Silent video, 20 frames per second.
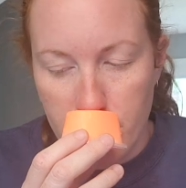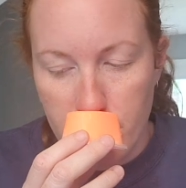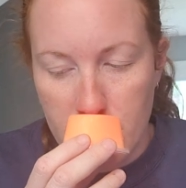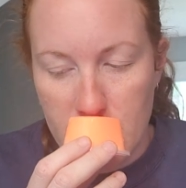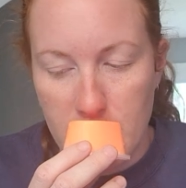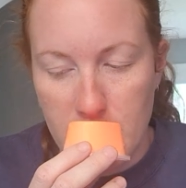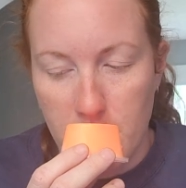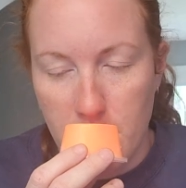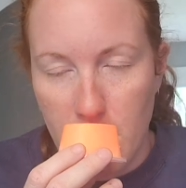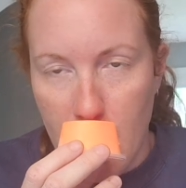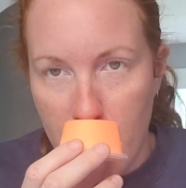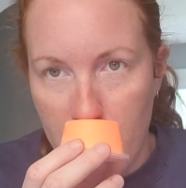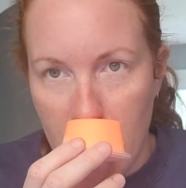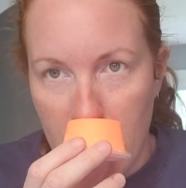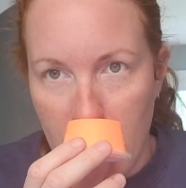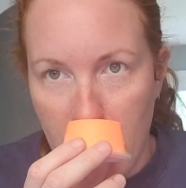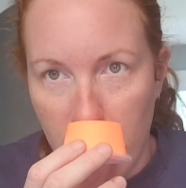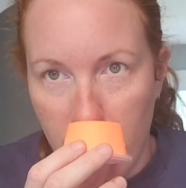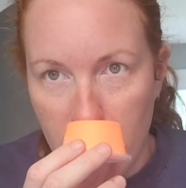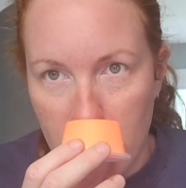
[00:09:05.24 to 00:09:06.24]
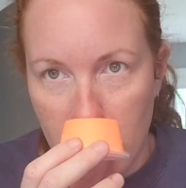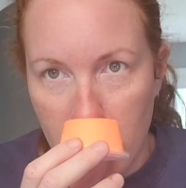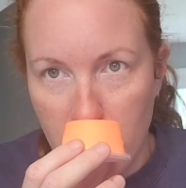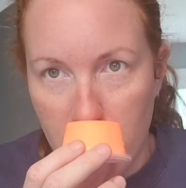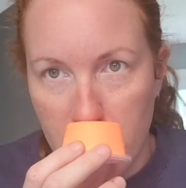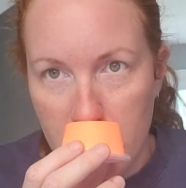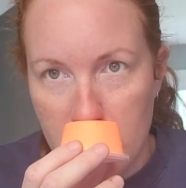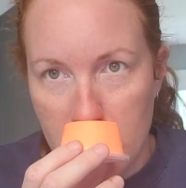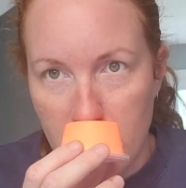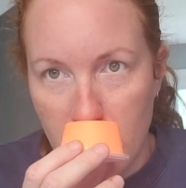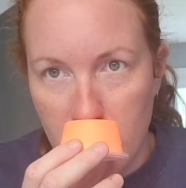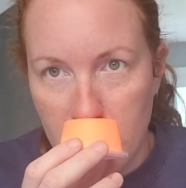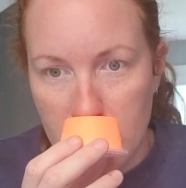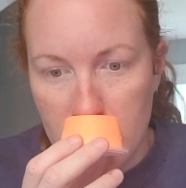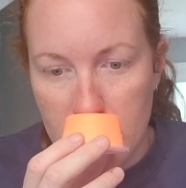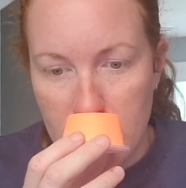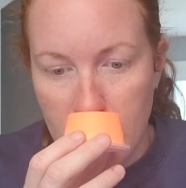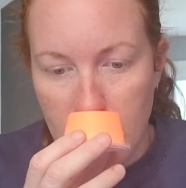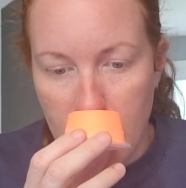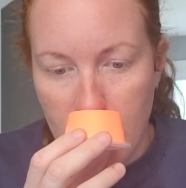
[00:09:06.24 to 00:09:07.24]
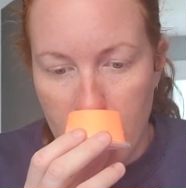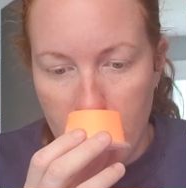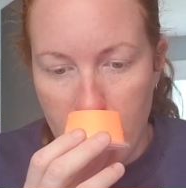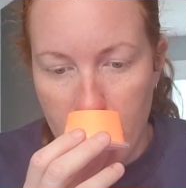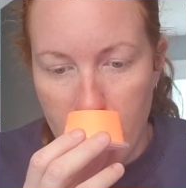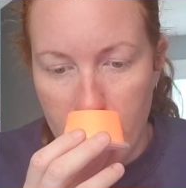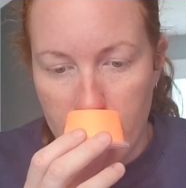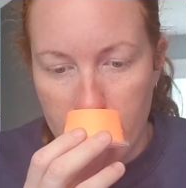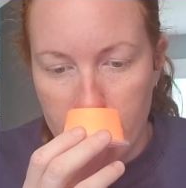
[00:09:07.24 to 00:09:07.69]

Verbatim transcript: Some lemonade with a little bit of Salty Sea Air.